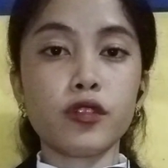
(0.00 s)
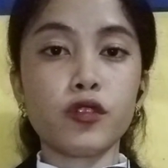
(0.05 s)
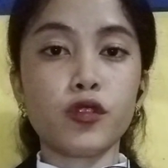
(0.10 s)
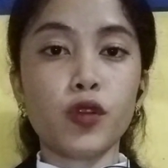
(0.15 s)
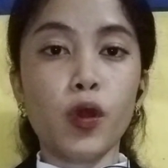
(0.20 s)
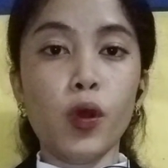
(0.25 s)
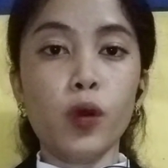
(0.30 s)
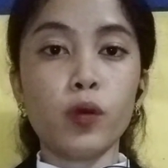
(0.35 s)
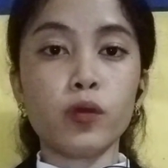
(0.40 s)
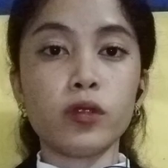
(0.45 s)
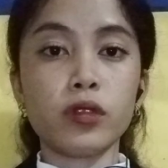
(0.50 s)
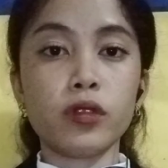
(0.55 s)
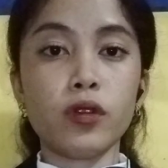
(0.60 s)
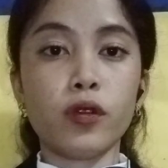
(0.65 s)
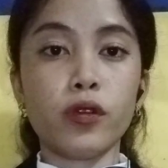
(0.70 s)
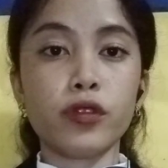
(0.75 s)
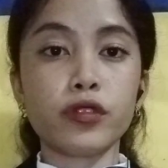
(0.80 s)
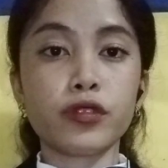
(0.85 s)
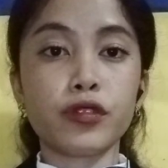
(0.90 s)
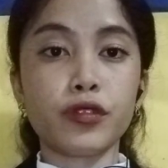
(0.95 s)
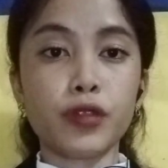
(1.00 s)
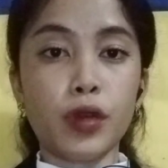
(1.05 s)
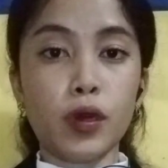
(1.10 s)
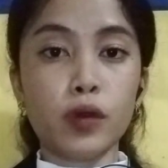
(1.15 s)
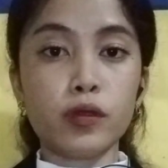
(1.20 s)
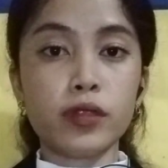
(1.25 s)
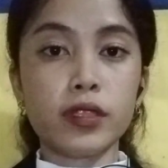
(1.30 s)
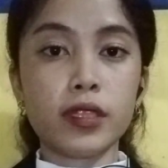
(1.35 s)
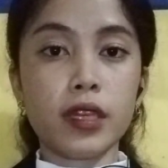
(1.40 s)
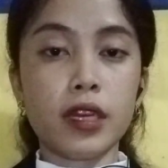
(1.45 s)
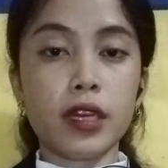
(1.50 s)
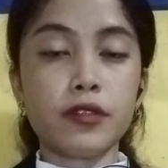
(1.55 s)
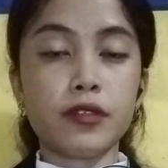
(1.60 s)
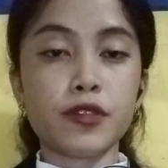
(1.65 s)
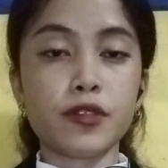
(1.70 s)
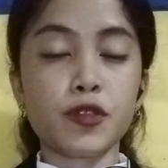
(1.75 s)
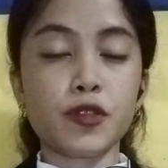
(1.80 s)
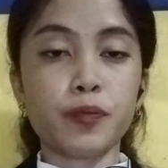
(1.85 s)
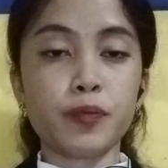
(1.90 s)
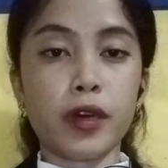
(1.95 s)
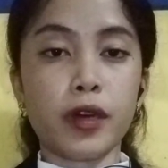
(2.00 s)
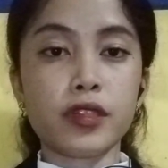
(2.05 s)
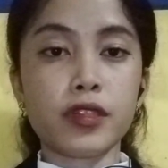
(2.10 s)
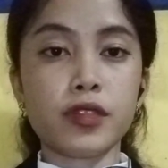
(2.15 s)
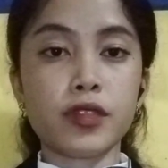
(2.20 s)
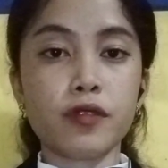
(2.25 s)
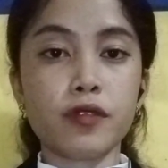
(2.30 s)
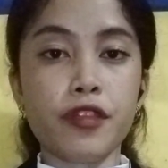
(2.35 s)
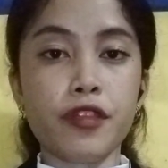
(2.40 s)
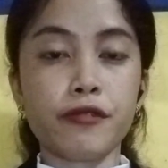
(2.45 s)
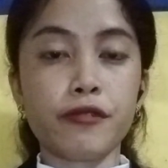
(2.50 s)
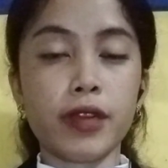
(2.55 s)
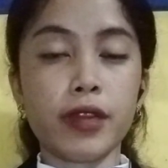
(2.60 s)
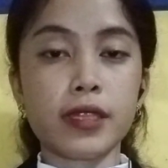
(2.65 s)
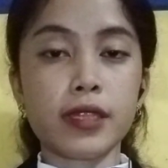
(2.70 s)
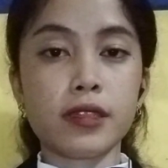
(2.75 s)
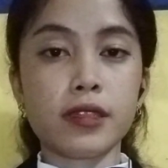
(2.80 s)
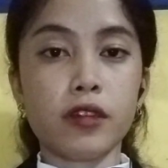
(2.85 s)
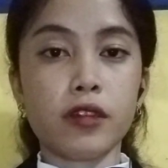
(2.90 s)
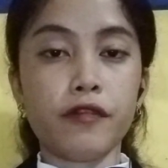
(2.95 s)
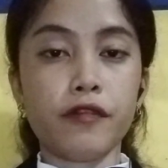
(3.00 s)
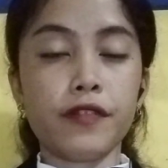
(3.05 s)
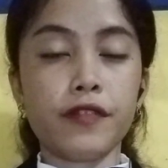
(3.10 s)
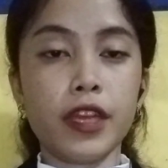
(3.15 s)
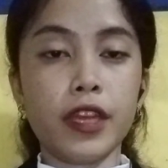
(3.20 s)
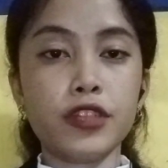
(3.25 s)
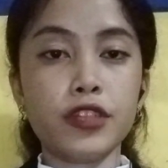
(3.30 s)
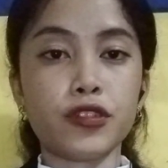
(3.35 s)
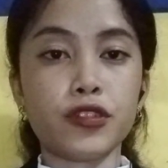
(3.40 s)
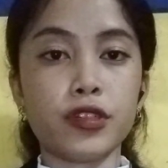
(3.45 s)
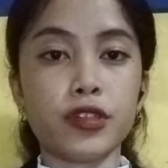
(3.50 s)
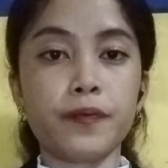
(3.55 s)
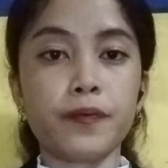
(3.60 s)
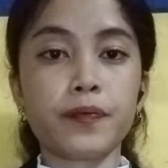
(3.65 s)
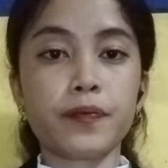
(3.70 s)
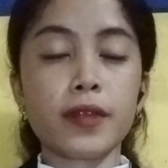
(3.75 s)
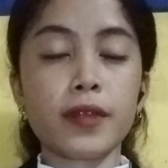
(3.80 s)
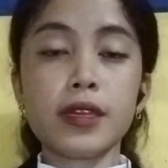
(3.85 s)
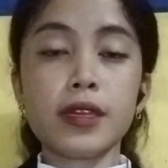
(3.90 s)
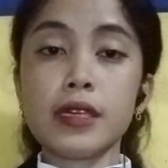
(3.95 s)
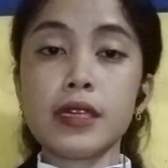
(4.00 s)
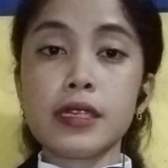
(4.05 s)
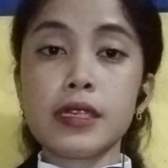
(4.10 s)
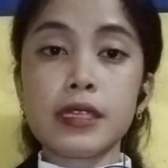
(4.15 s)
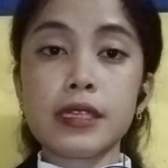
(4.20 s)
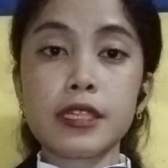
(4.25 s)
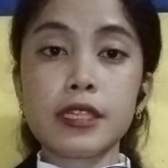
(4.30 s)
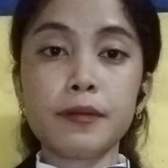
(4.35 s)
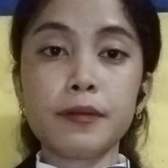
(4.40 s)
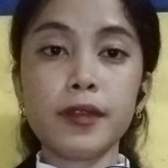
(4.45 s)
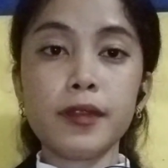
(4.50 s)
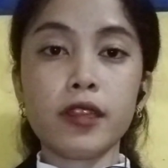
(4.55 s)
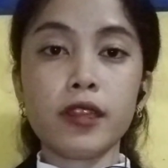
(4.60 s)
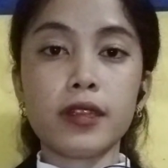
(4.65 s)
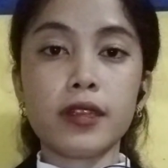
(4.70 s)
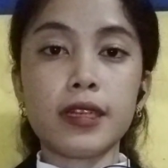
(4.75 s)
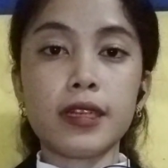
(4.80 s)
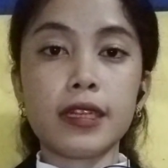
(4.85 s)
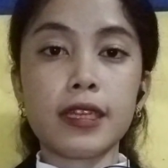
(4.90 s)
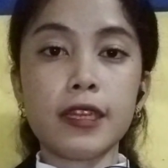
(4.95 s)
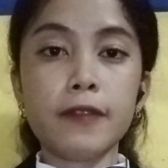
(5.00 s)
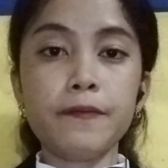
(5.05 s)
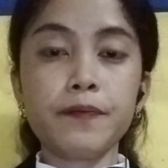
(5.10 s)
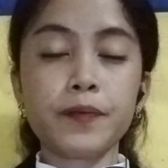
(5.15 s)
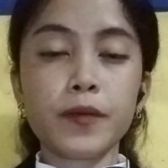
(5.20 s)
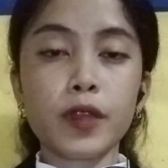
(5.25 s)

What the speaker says: growl, or groan in response to threats of danger. Similarly,